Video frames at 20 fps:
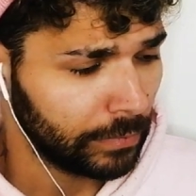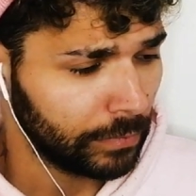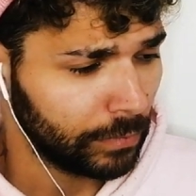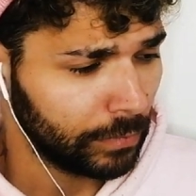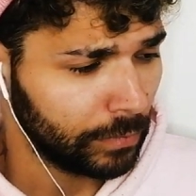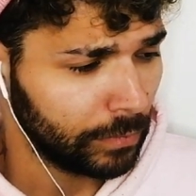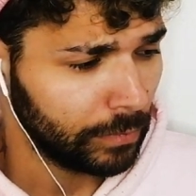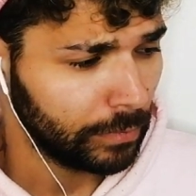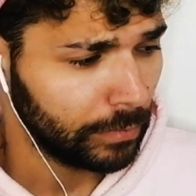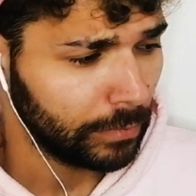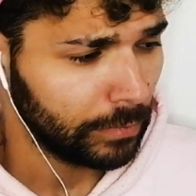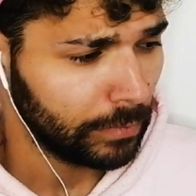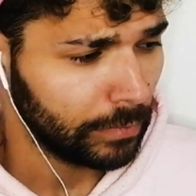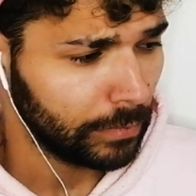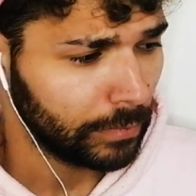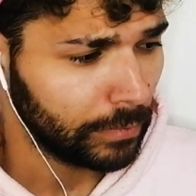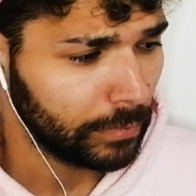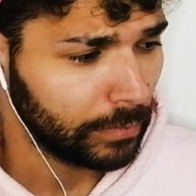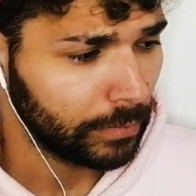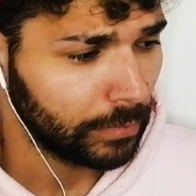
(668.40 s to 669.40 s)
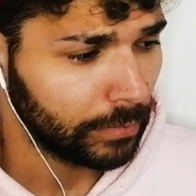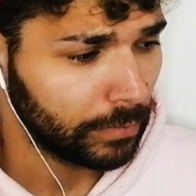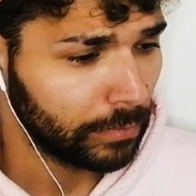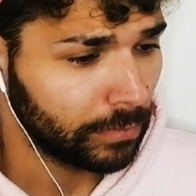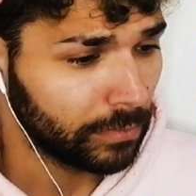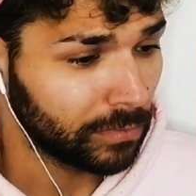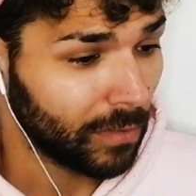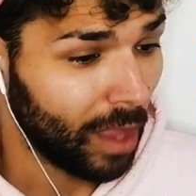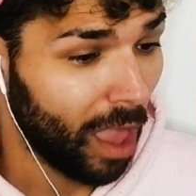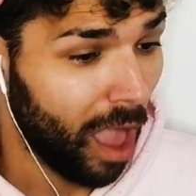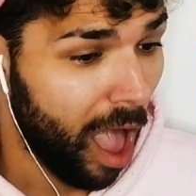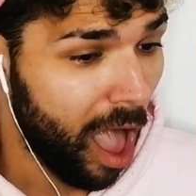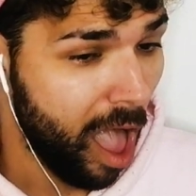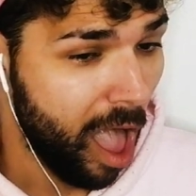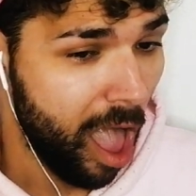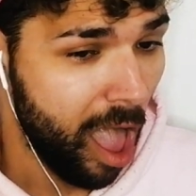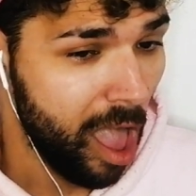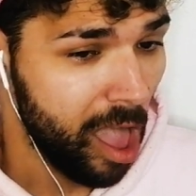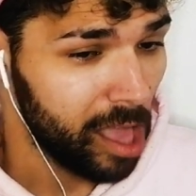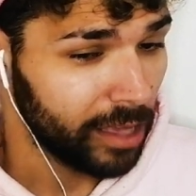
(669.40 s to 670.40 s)
Kind of makes me sick just
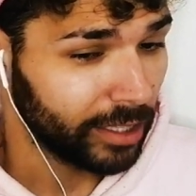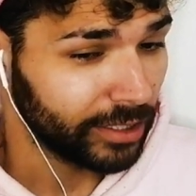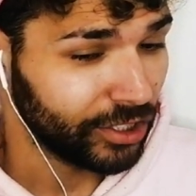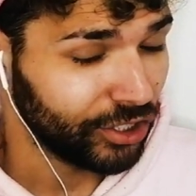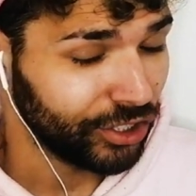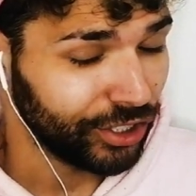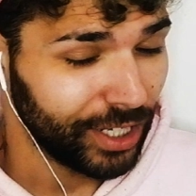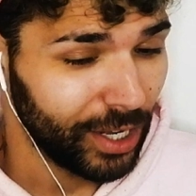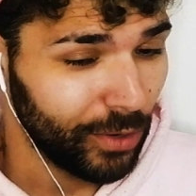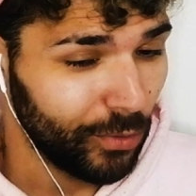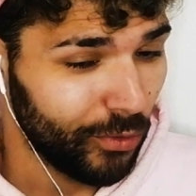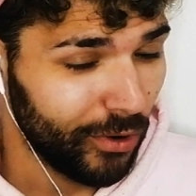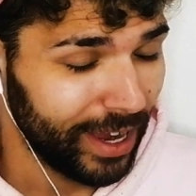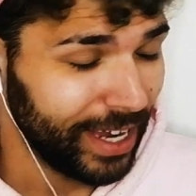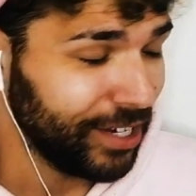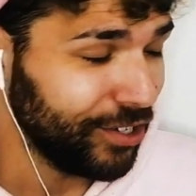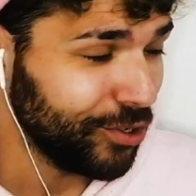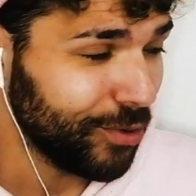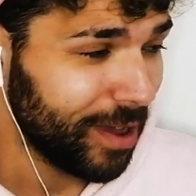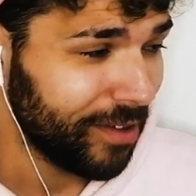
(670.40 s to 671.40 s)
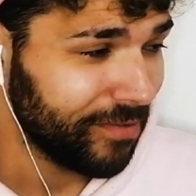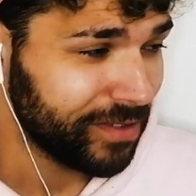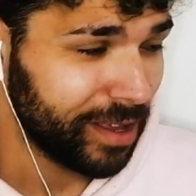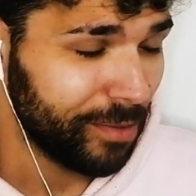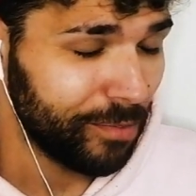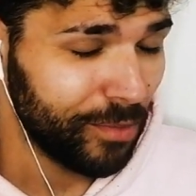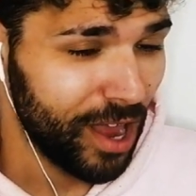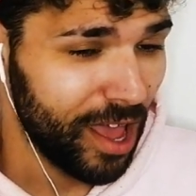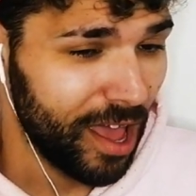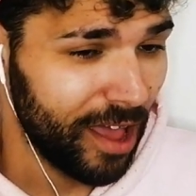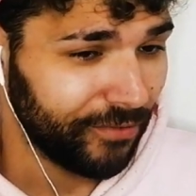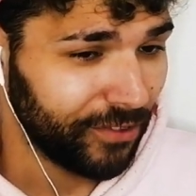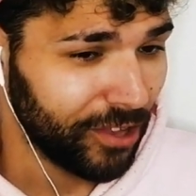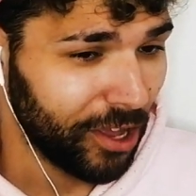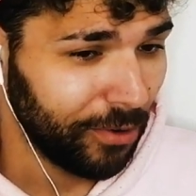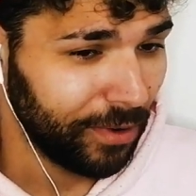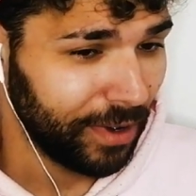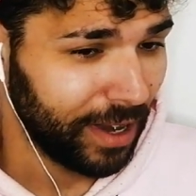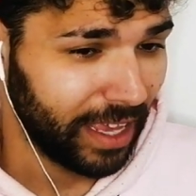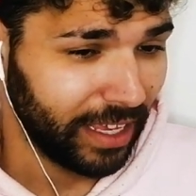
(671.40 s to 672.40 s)
thinking about it. You know what? He do have some nerve,
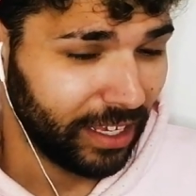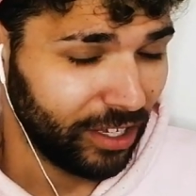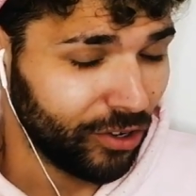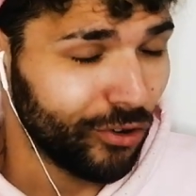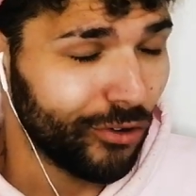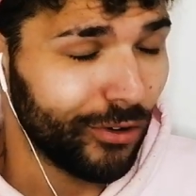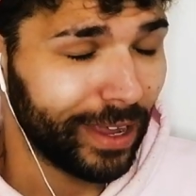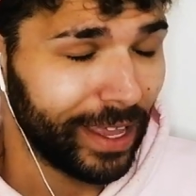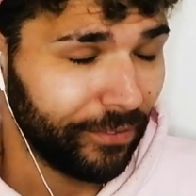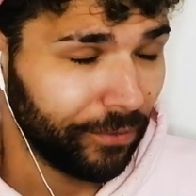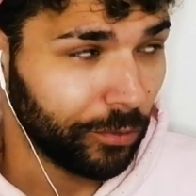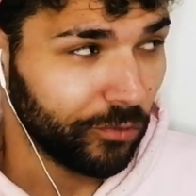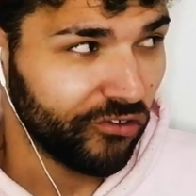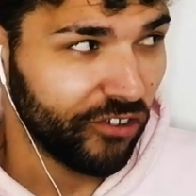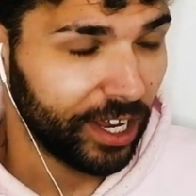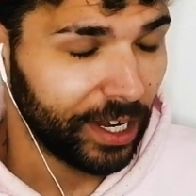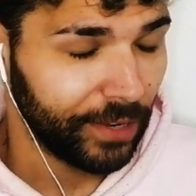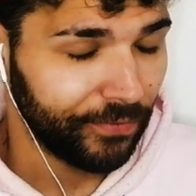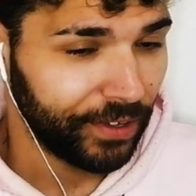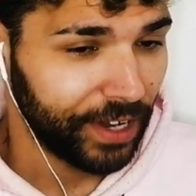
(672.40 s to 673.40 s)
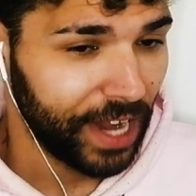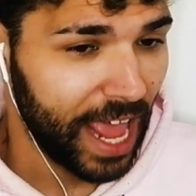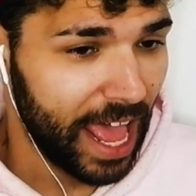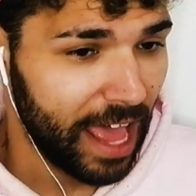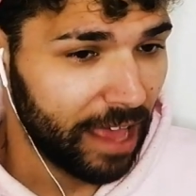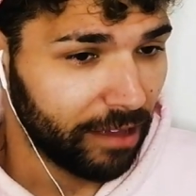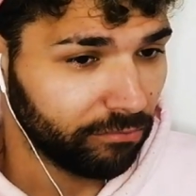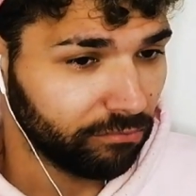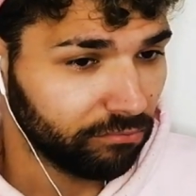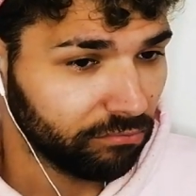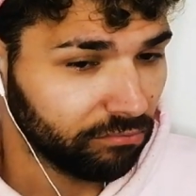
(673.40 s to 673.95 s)
don't he? You got to give him credit for that.